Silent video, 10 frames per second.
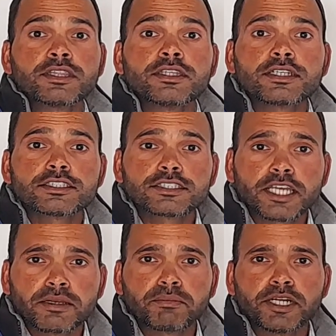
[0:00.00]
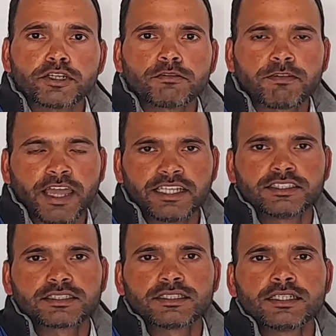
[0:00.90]
the segment of
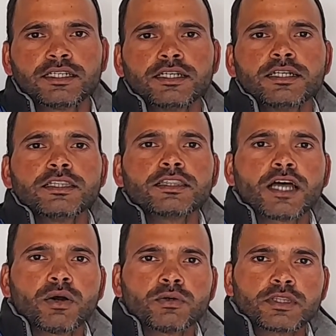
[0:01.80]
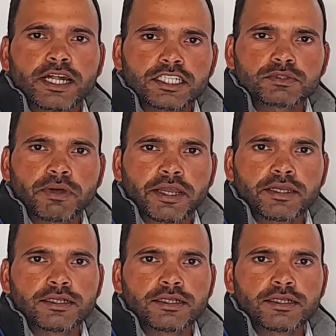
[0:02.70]
lines. Now that's why